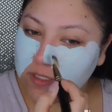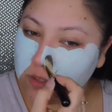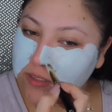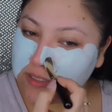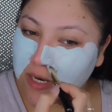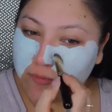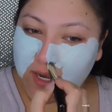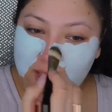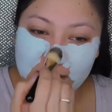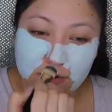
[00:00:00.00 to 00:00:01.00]
so it's not
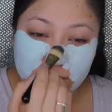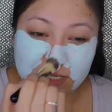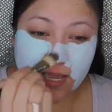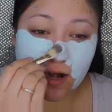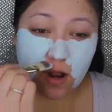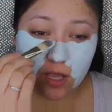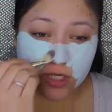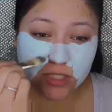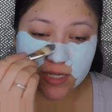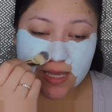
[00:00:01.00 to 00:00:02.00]
really going to irritate a lot
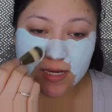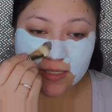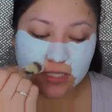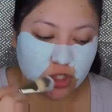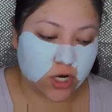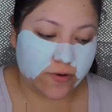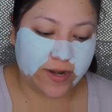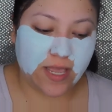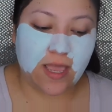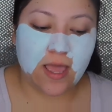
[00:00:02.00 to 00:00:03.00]
your skin since you're
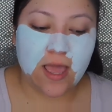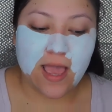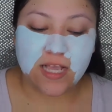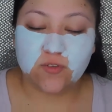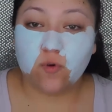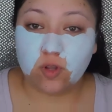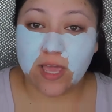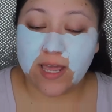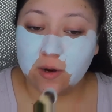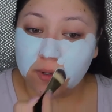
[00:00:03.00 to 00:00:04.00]
already
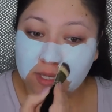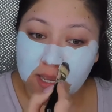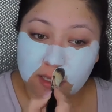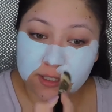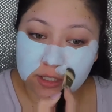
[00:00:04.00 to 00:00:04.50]
exfoliated with the other